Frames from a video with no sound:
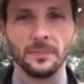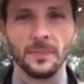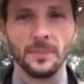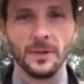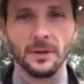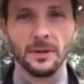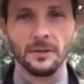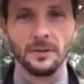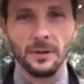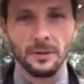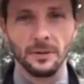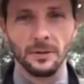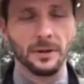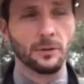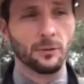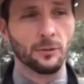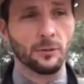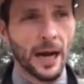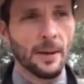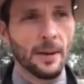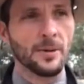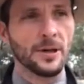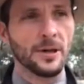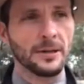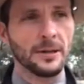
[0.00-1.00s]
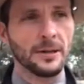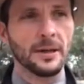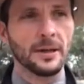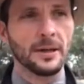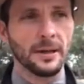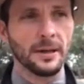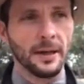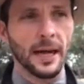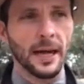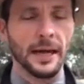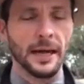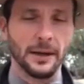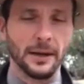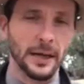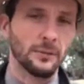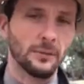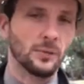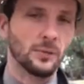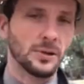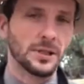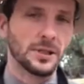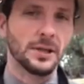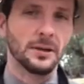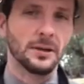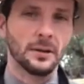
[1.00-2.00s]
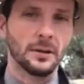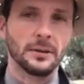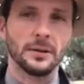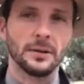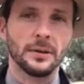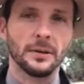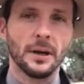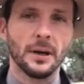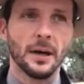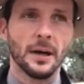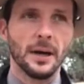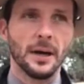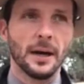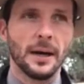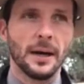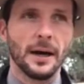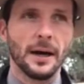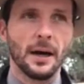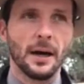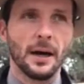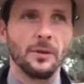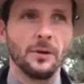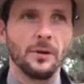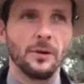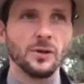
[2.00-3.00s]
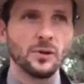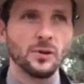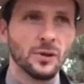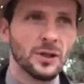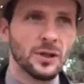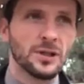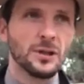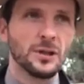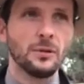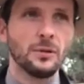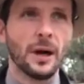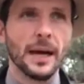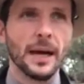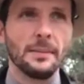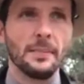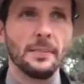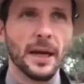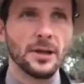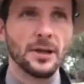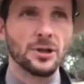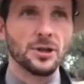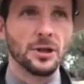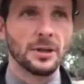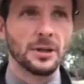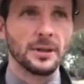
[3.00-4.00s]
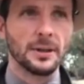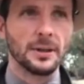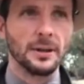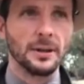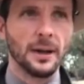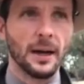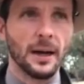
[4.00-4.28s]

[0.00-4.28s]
the crabbing, and was killed. Those were the two I mentioned.